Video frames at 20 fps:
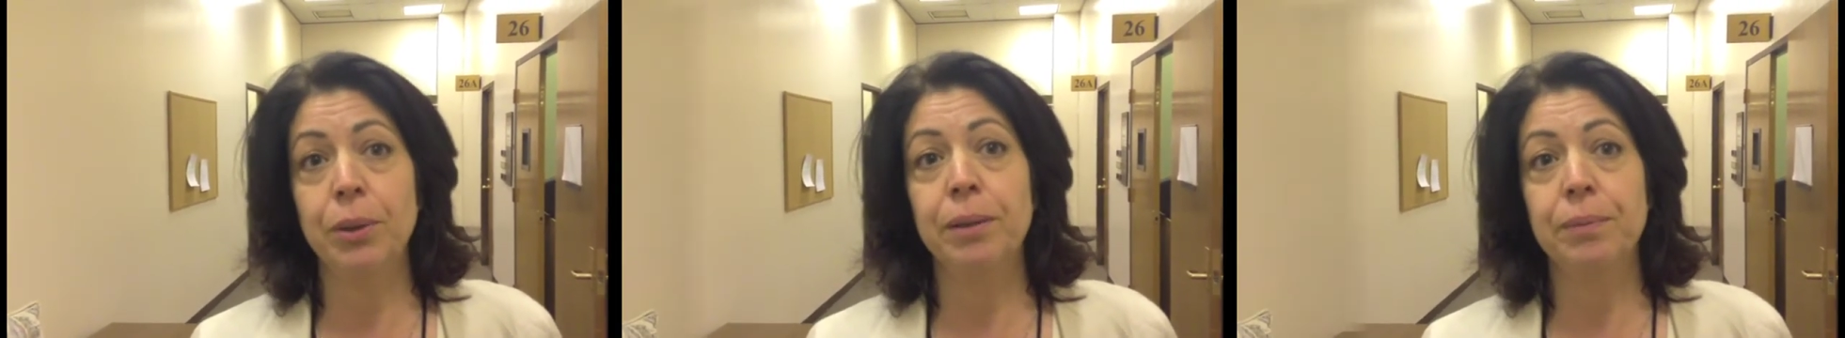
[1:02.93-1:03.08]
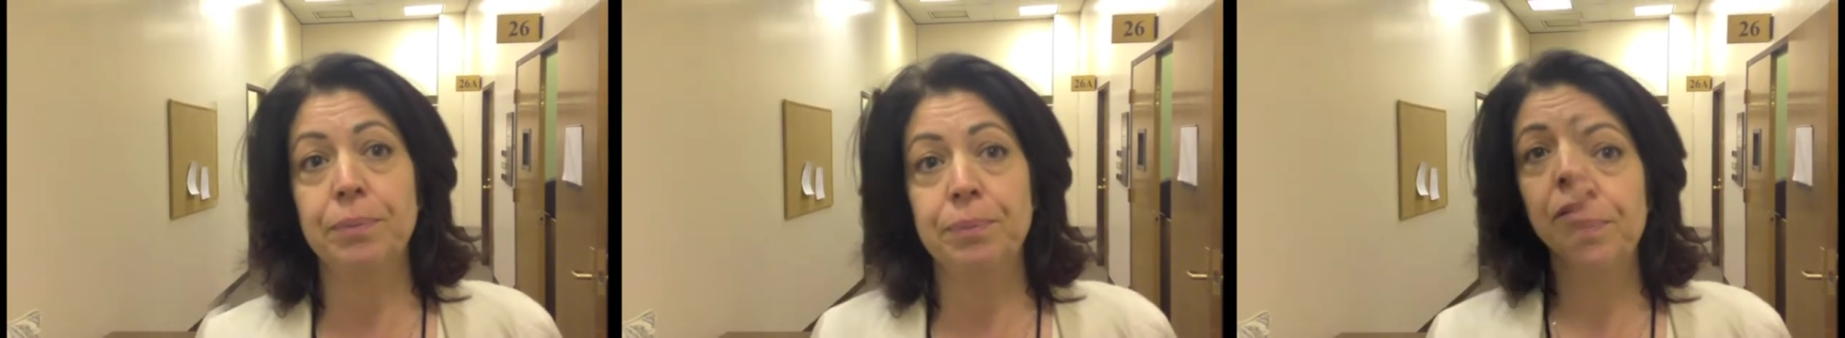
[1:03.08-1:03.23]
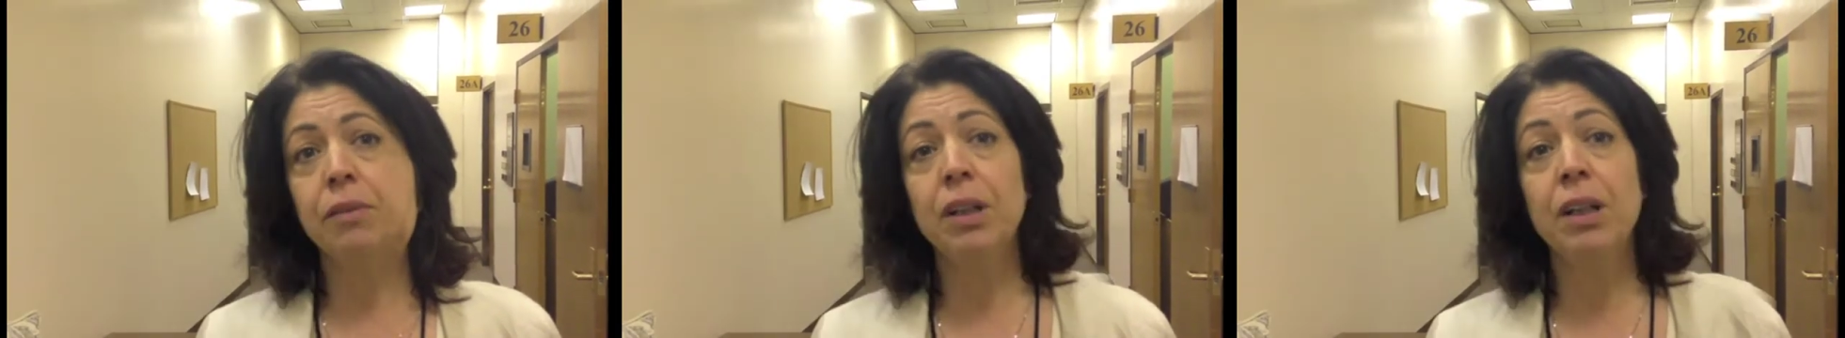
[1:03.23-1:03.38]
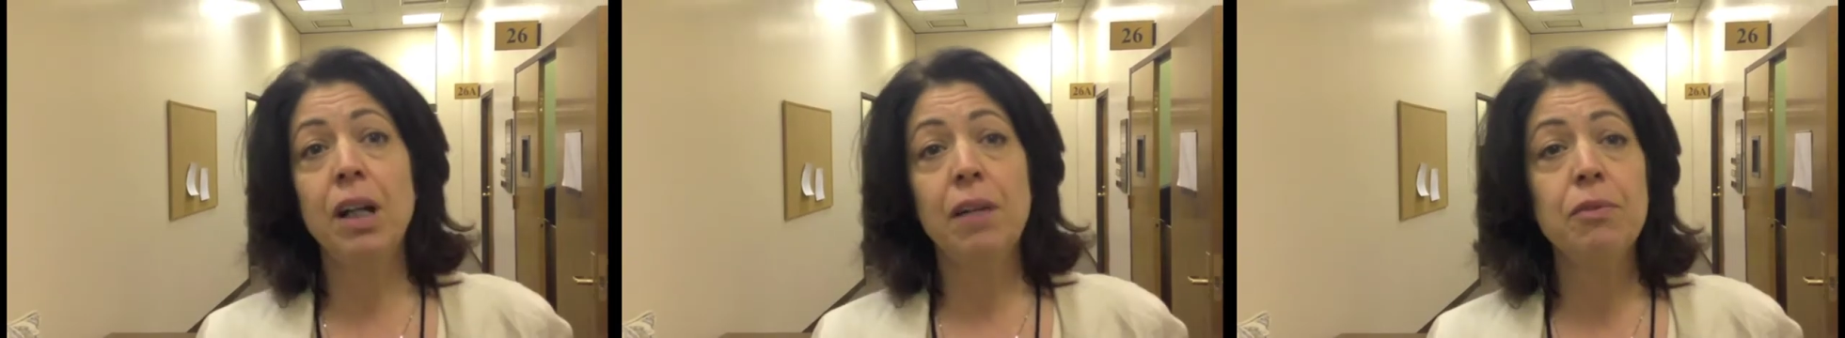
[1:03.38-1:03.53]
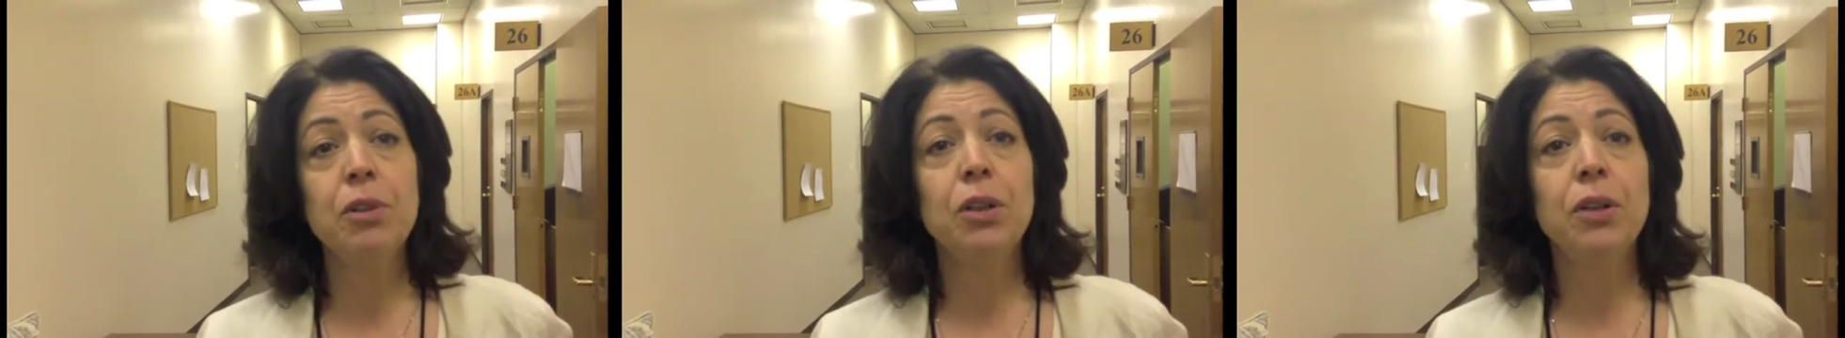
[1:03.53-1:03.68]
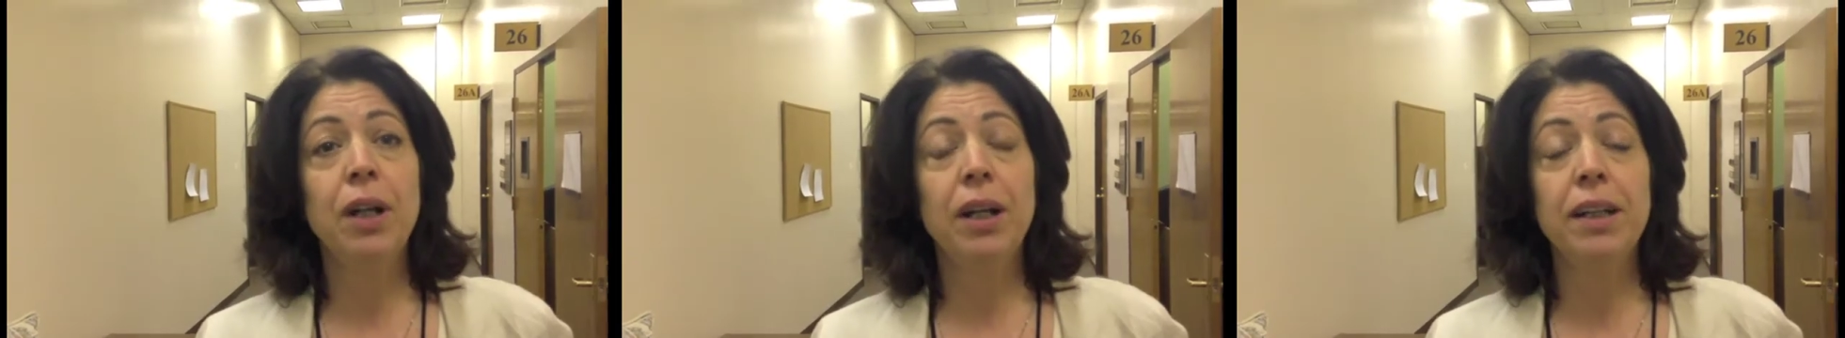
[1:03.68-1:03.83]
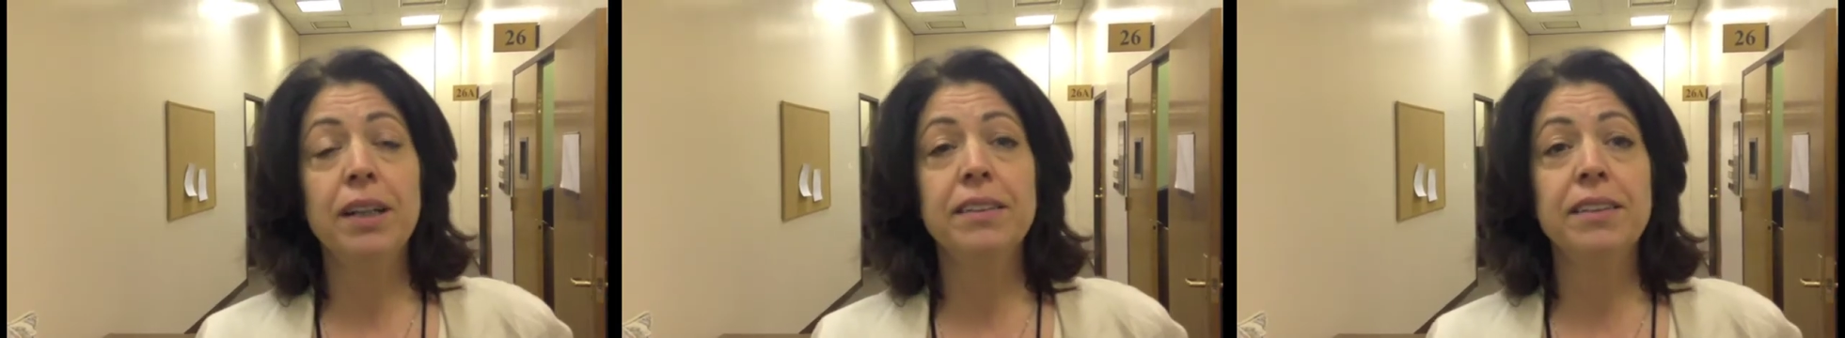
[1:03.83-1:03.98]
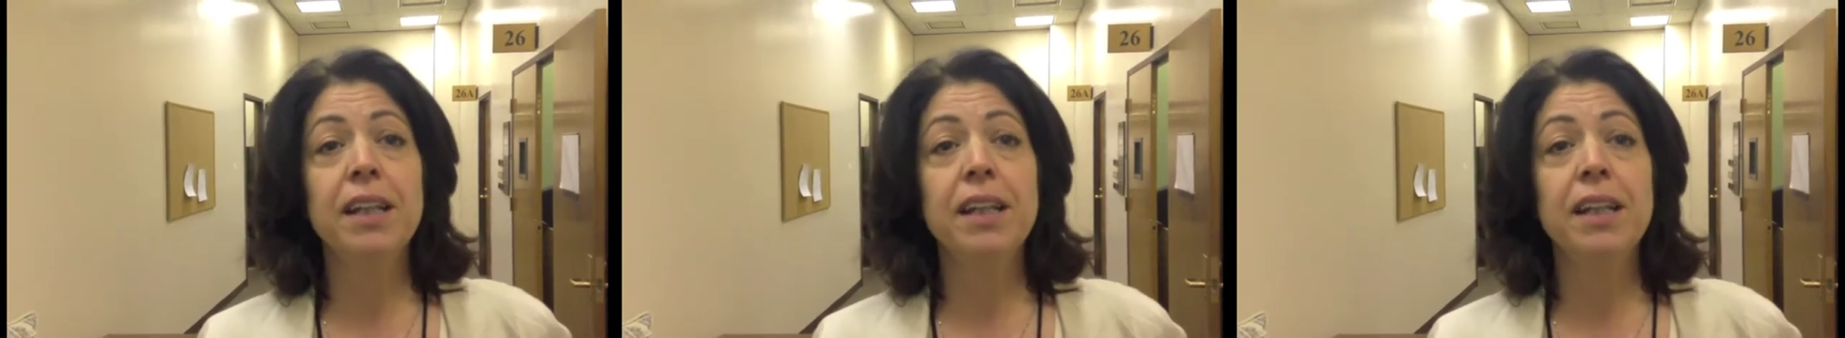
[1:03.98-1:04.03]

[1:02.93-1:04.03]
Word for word: it. The governor, it's